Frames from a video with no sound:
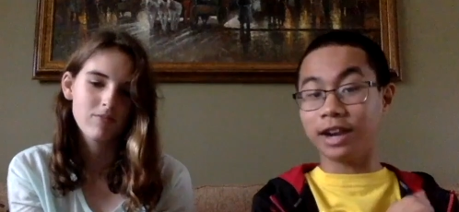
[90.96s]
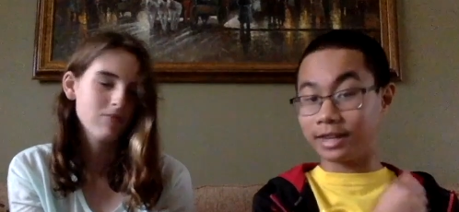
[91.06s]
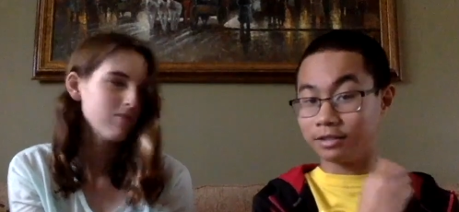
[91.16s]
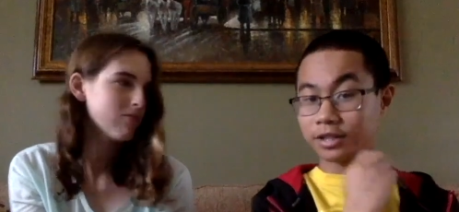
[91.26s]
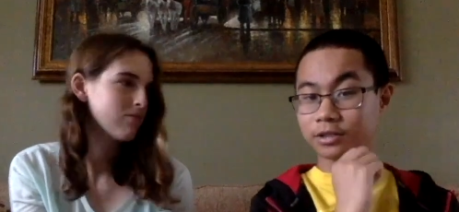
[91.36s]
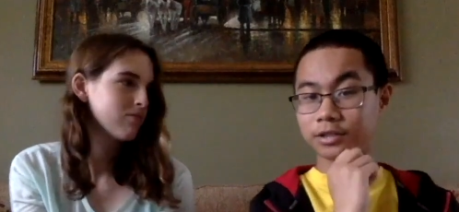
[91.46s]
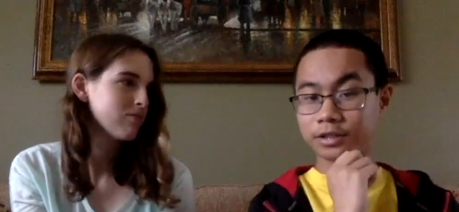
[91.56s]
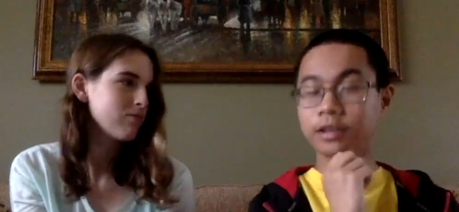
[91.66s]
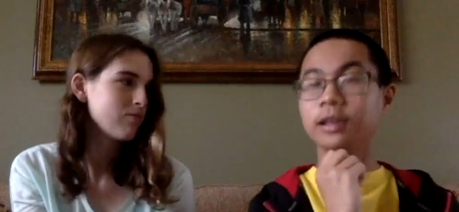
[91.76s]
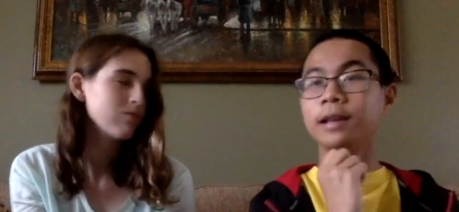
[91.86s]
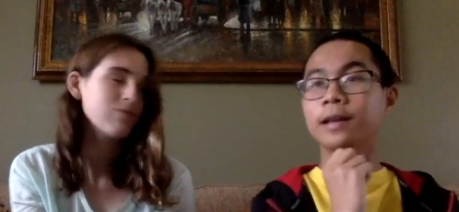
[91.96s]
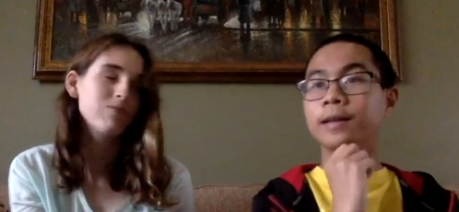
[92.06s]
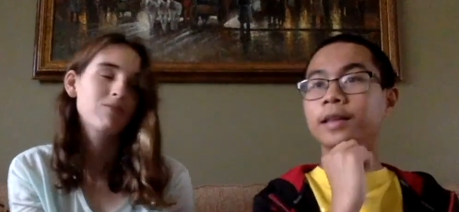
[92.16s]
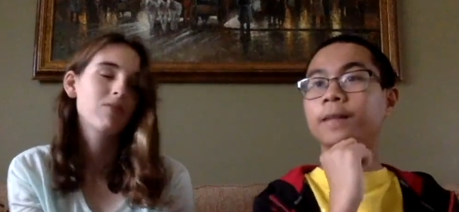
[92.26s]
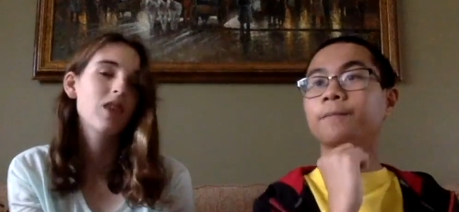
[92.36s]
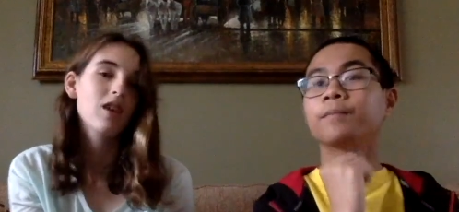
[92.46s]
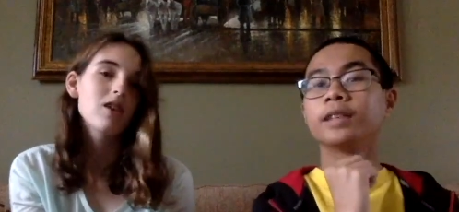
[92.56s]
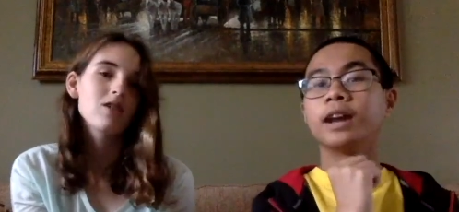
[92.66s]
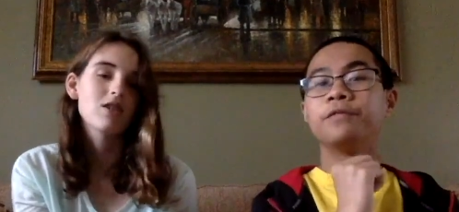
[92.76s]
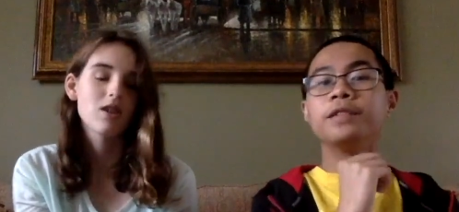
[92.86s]
Speaker 1: It was like. I
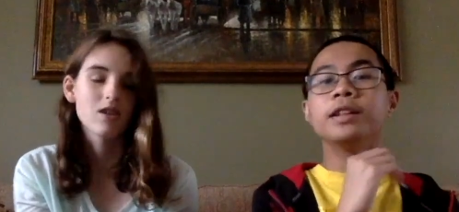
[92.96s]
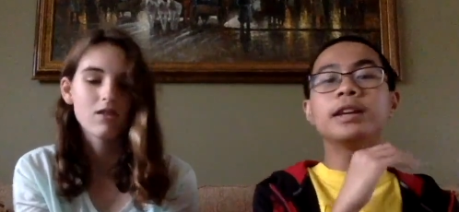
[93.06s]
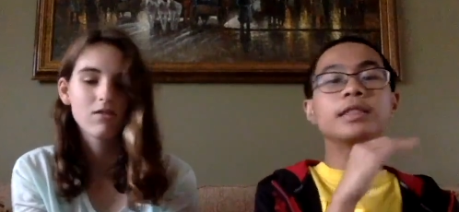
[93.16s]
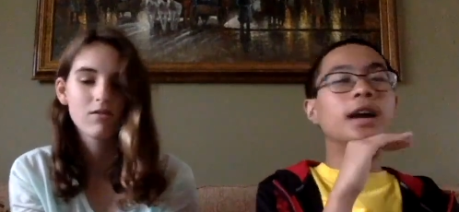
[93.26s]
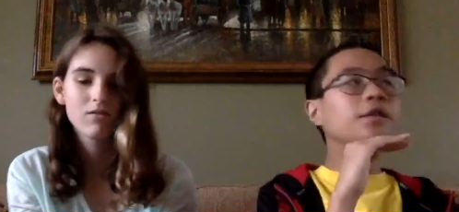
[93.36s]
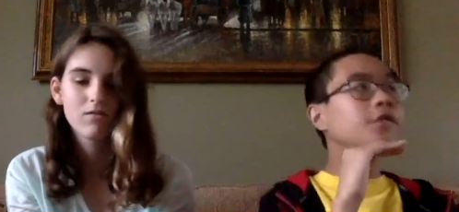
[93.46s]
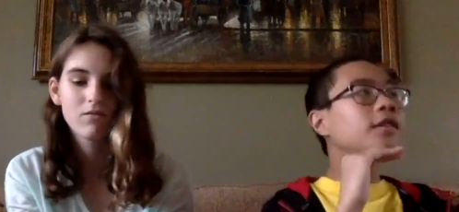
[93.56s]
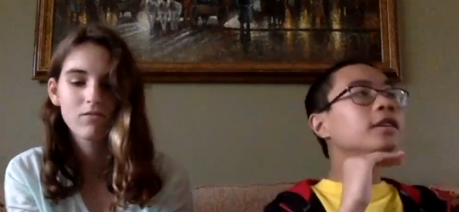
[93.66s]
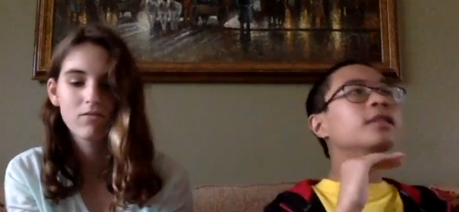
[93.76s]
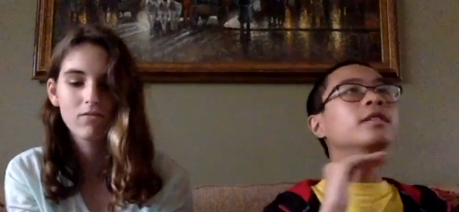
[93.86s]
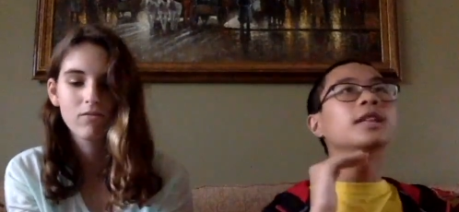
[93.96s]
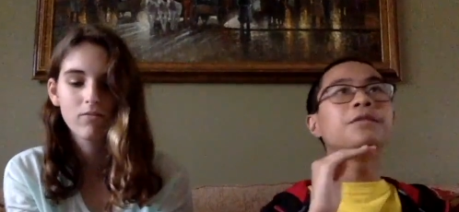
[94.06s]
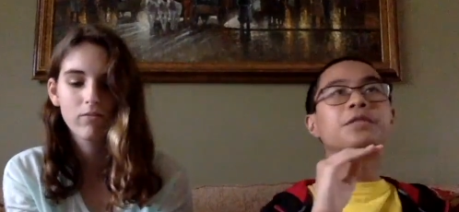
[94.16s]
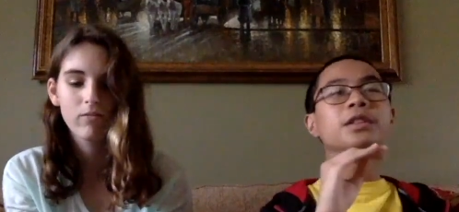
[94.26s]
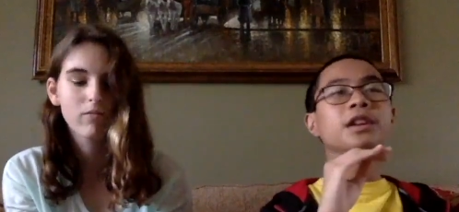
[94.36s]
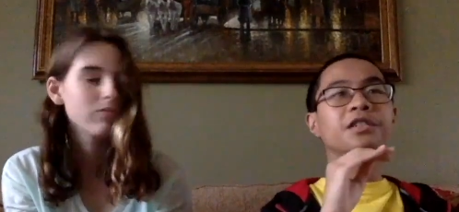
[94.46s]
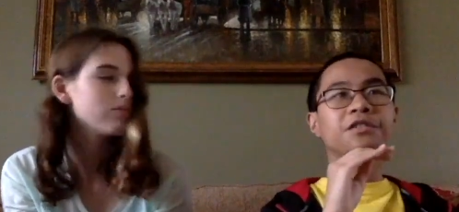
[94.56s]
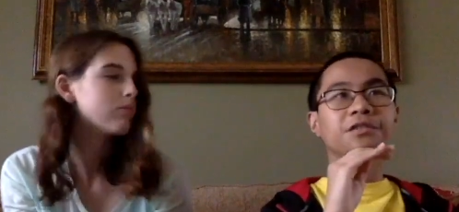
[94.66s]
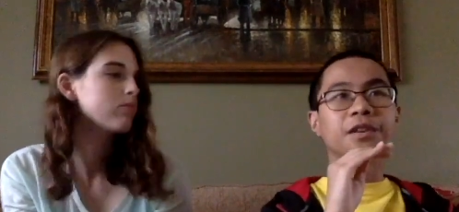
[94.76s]
feel like the level of